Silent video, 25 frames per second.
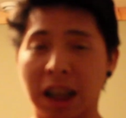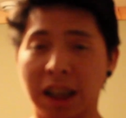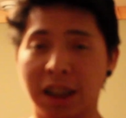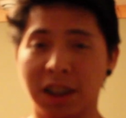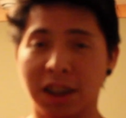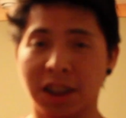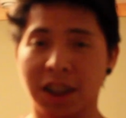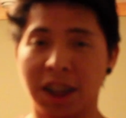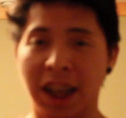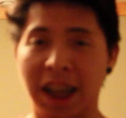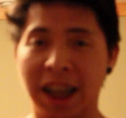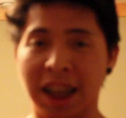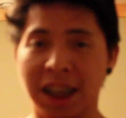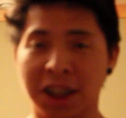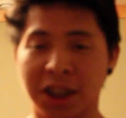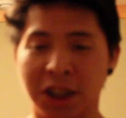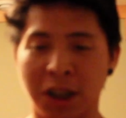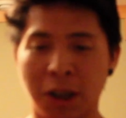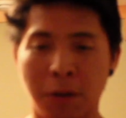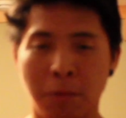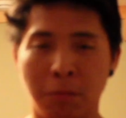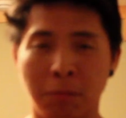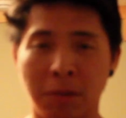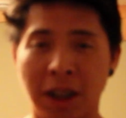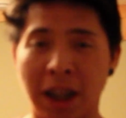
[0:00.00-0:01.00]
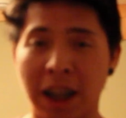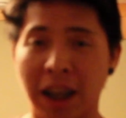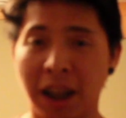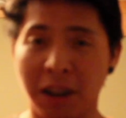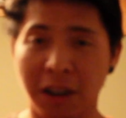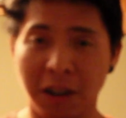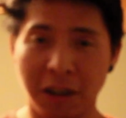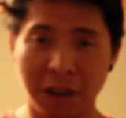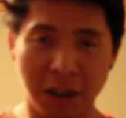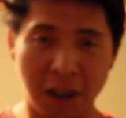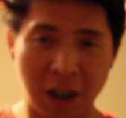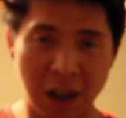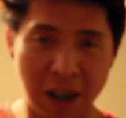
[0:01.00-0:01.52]
I just had some
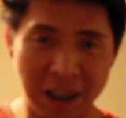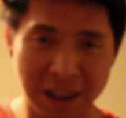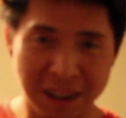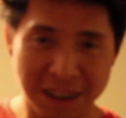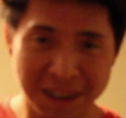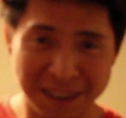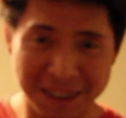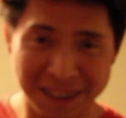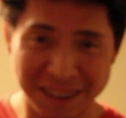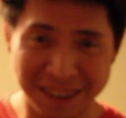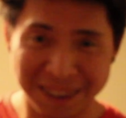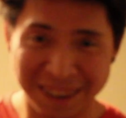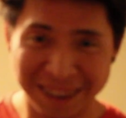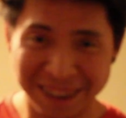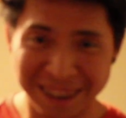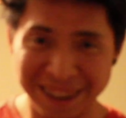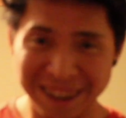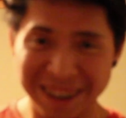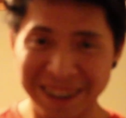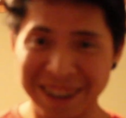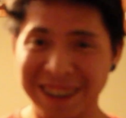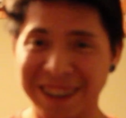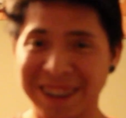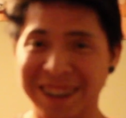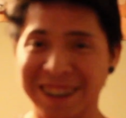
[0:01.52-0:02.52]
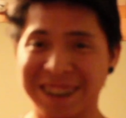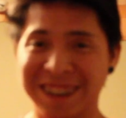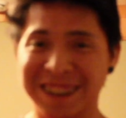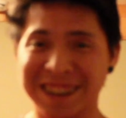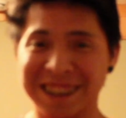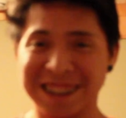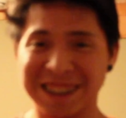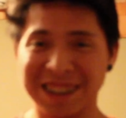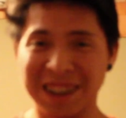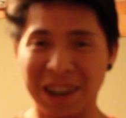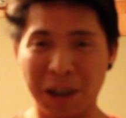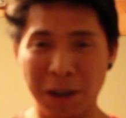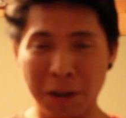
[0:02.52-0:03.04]
tater tots,
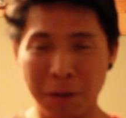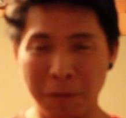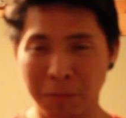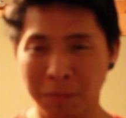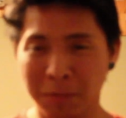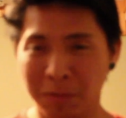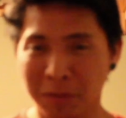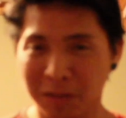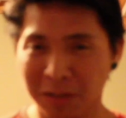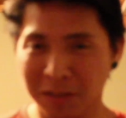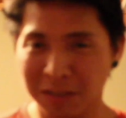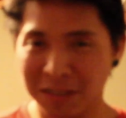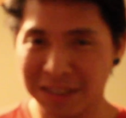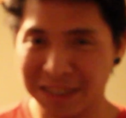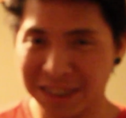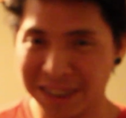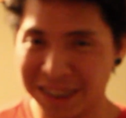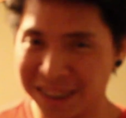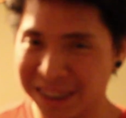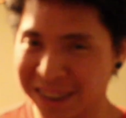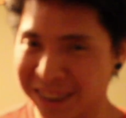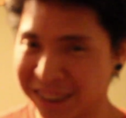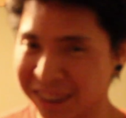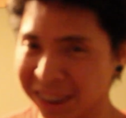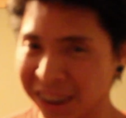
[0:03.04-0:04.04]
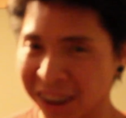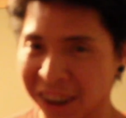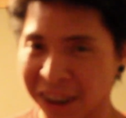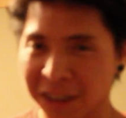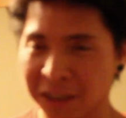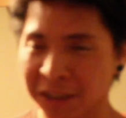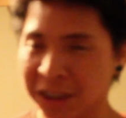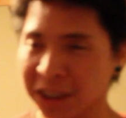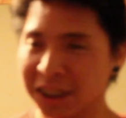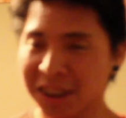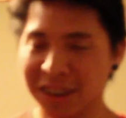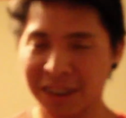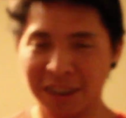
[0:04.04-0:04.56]
some, with
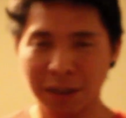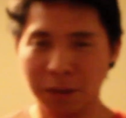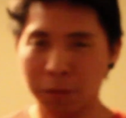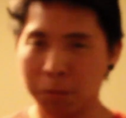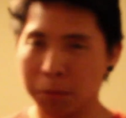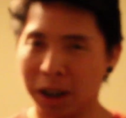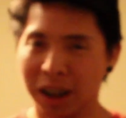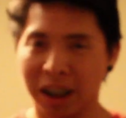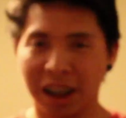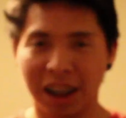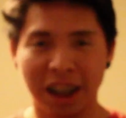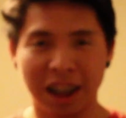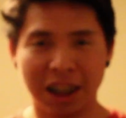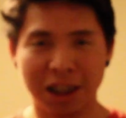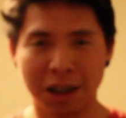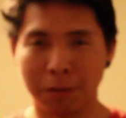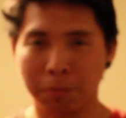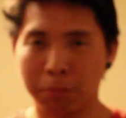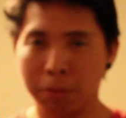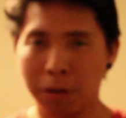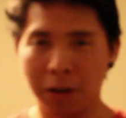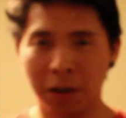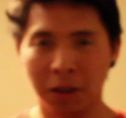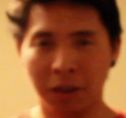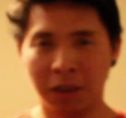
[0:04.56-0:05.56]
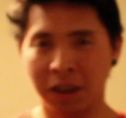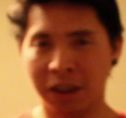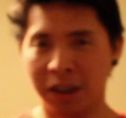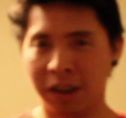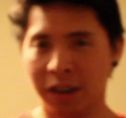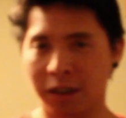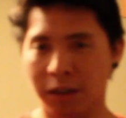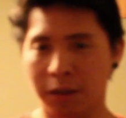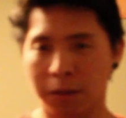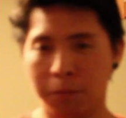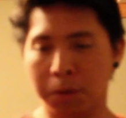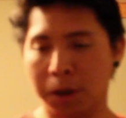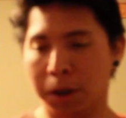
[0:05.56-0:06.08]
a little bit of ketchup on there,
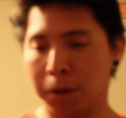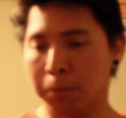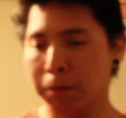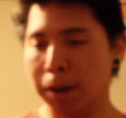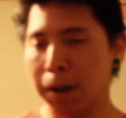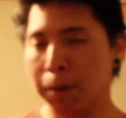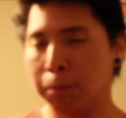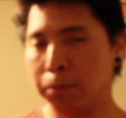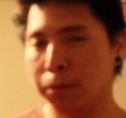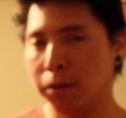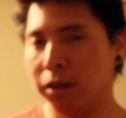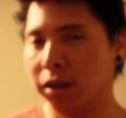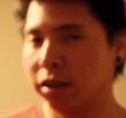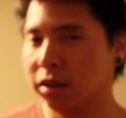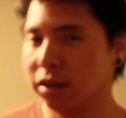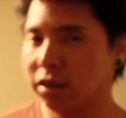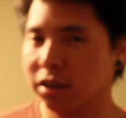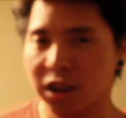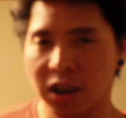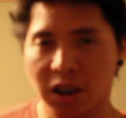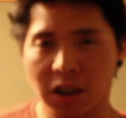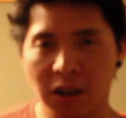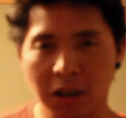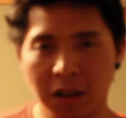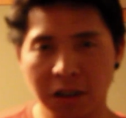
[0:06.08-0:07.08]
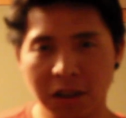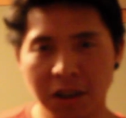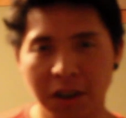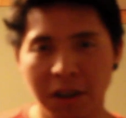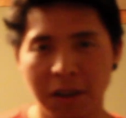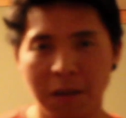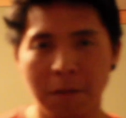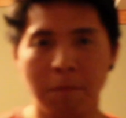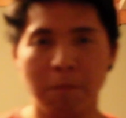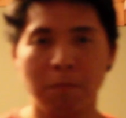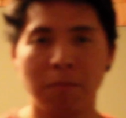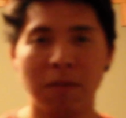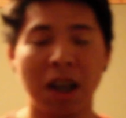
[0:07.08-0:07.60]
a little bit of pepper, salt.
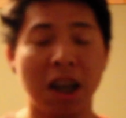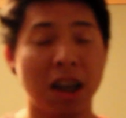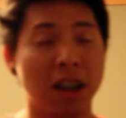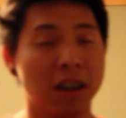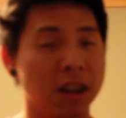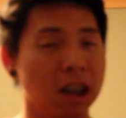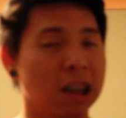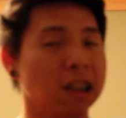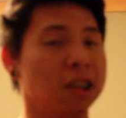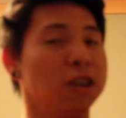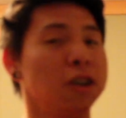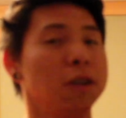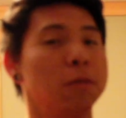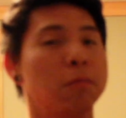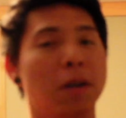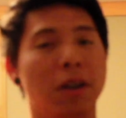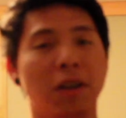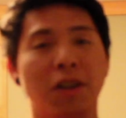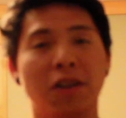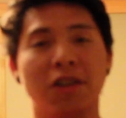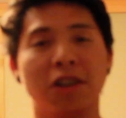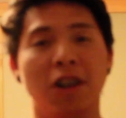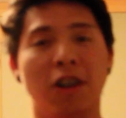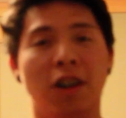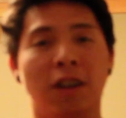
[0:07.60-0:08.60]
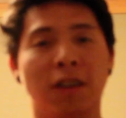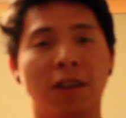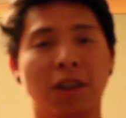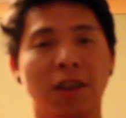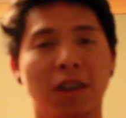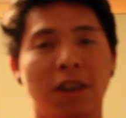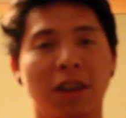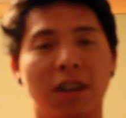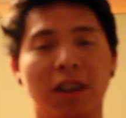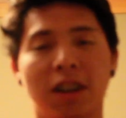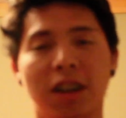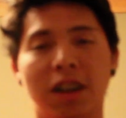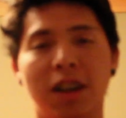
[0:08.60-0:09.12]
Not too much
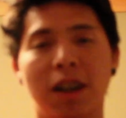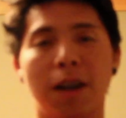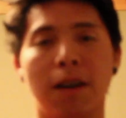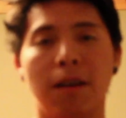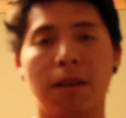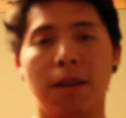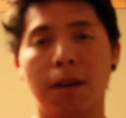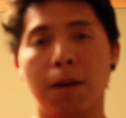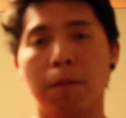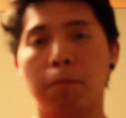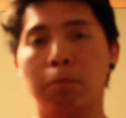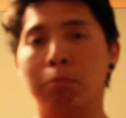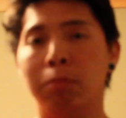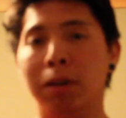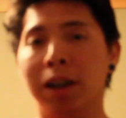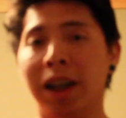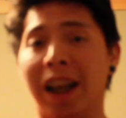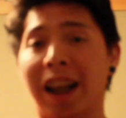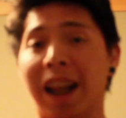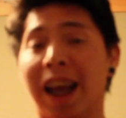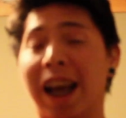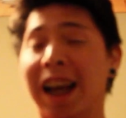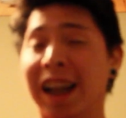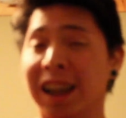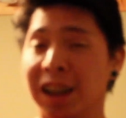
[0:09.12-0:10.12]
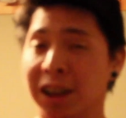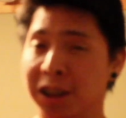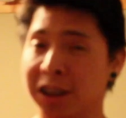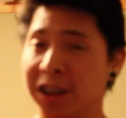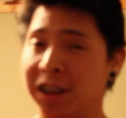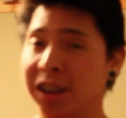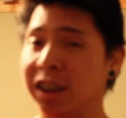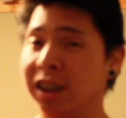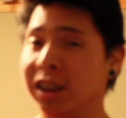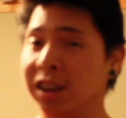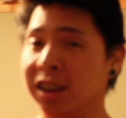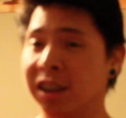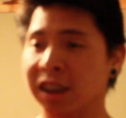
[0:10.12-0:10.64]
salt, but I
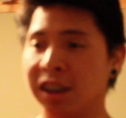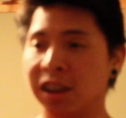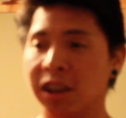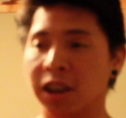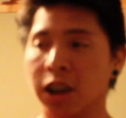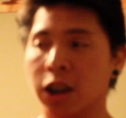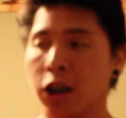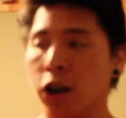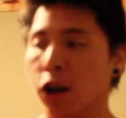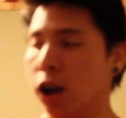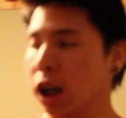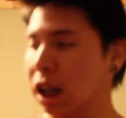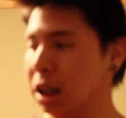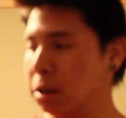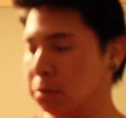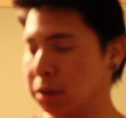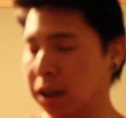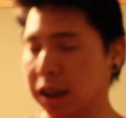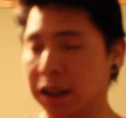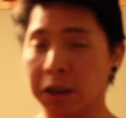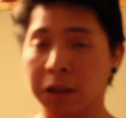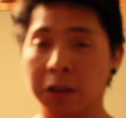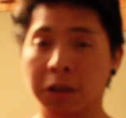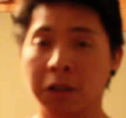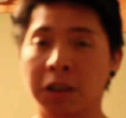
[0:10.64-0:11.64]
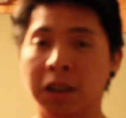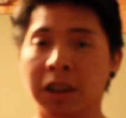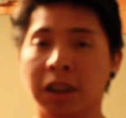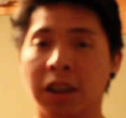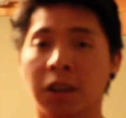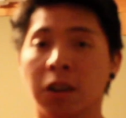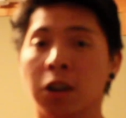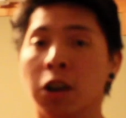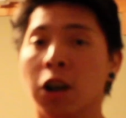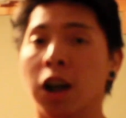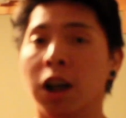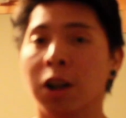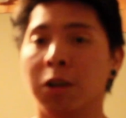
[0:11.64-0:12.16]
did need the carbs. I do need
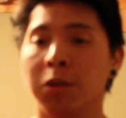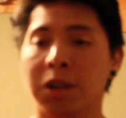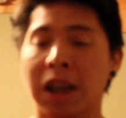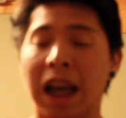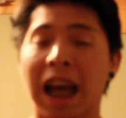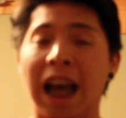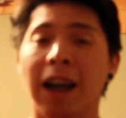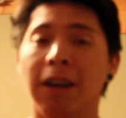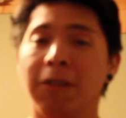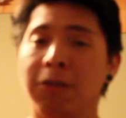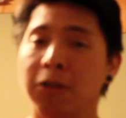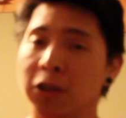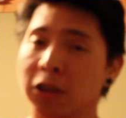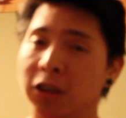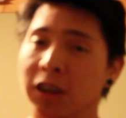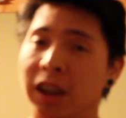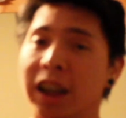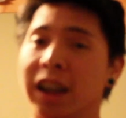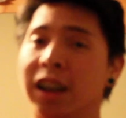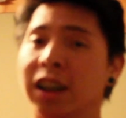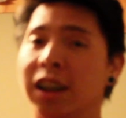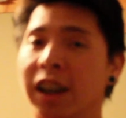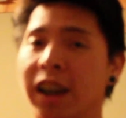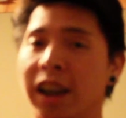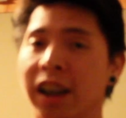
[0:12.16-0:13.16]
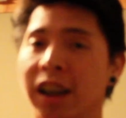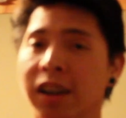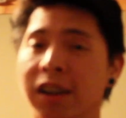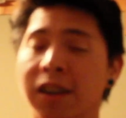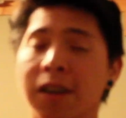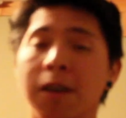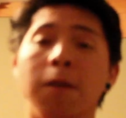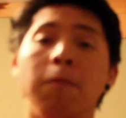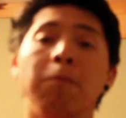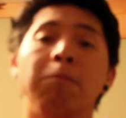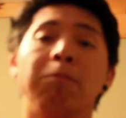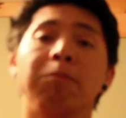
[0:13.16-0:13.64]
the carbs after leg day.